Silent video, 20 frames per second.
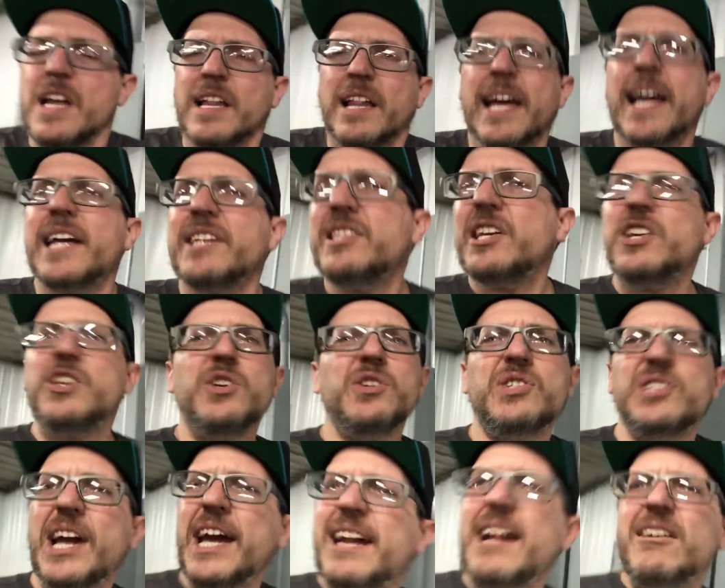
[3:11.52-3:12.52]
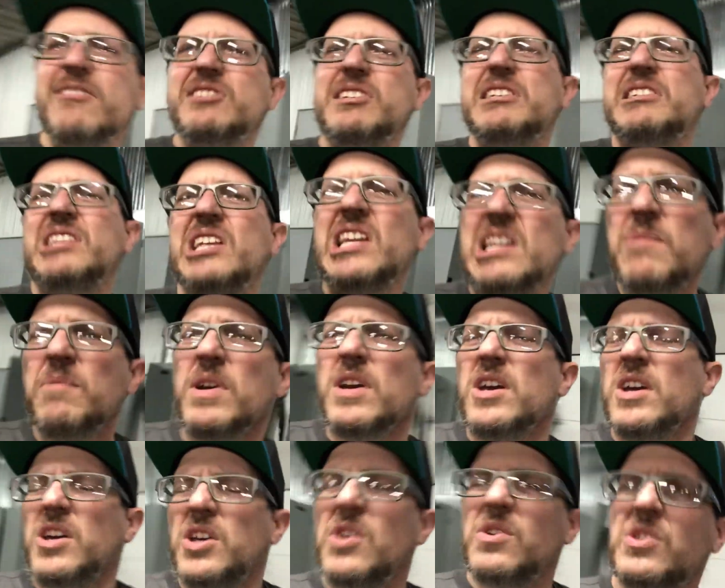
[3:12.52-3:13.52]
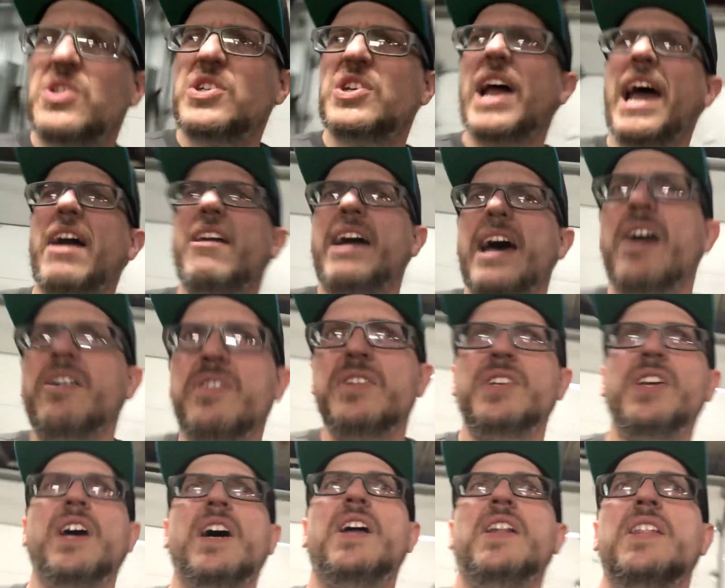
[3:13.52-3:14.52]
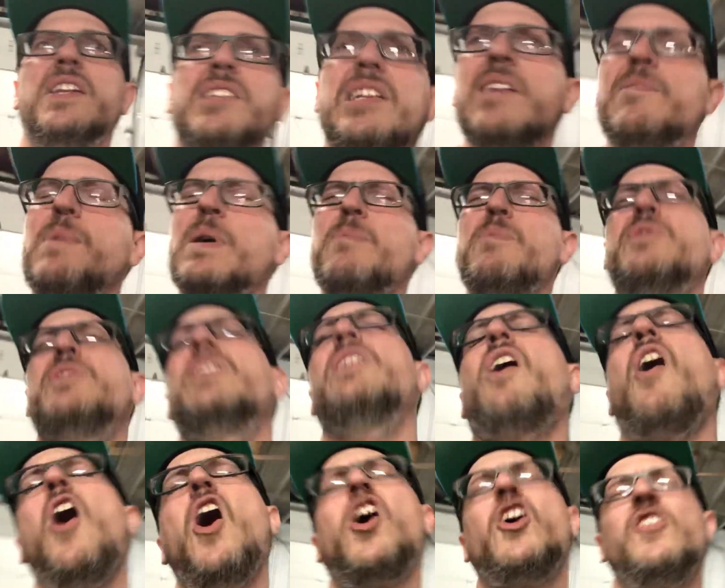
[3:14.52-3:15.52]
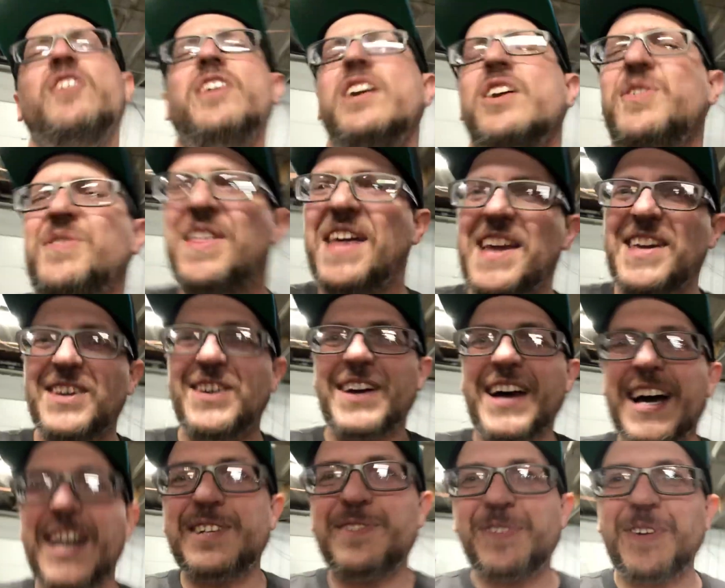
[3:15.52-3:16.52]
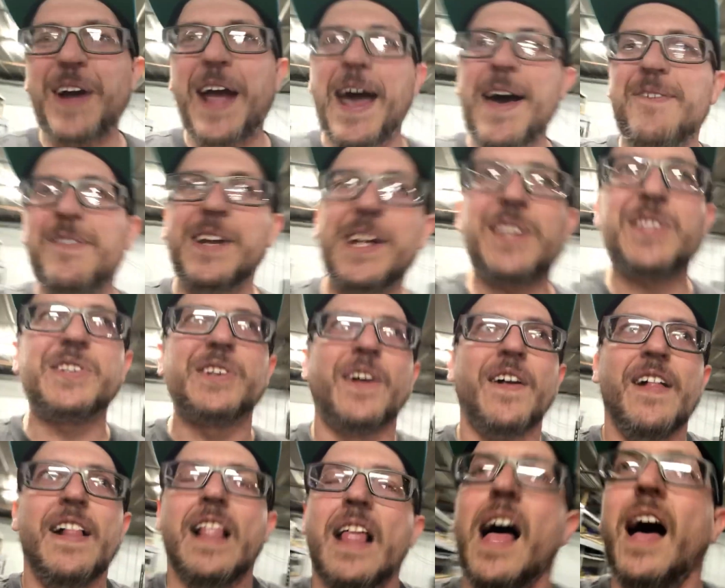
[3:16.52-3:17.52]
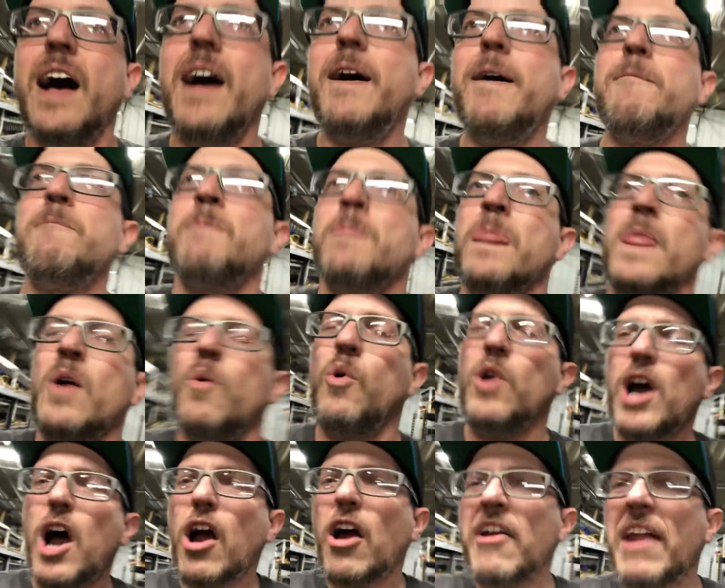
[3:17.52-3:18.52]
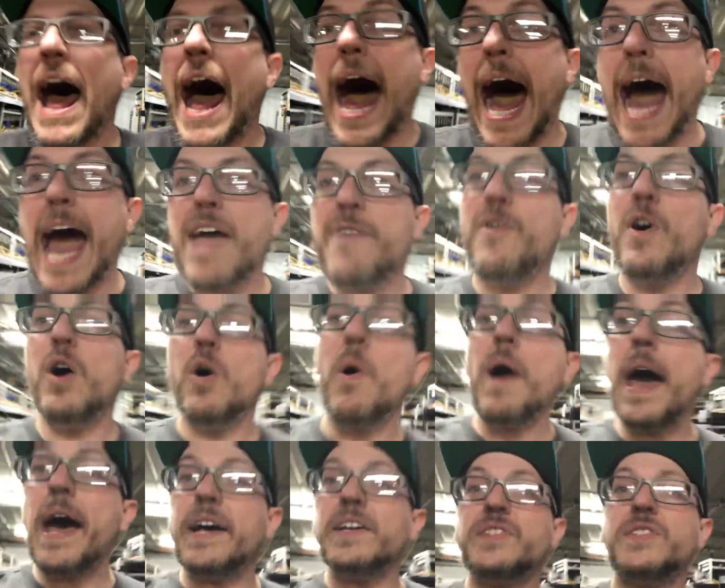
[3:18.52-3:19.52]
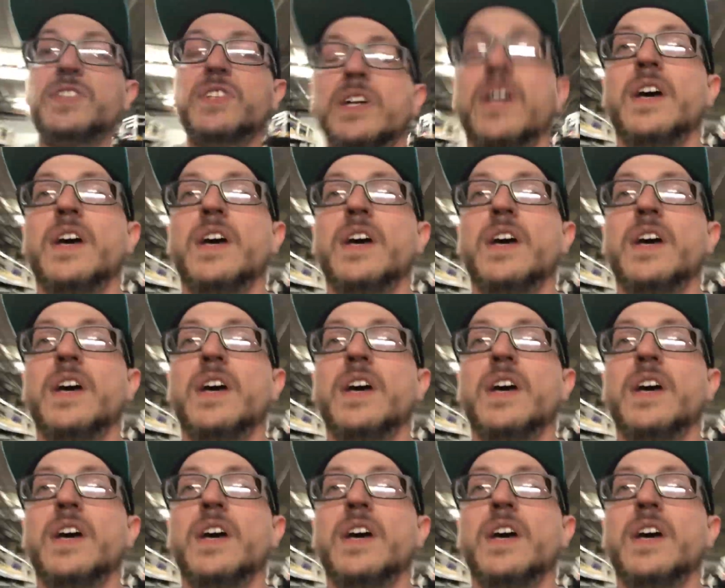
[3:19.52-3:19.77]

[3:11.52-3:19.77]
Like I said, huge shout out to the team. Huge shout out to the team members that aren't here. Thank you guys for having us. We are on HIVEOS.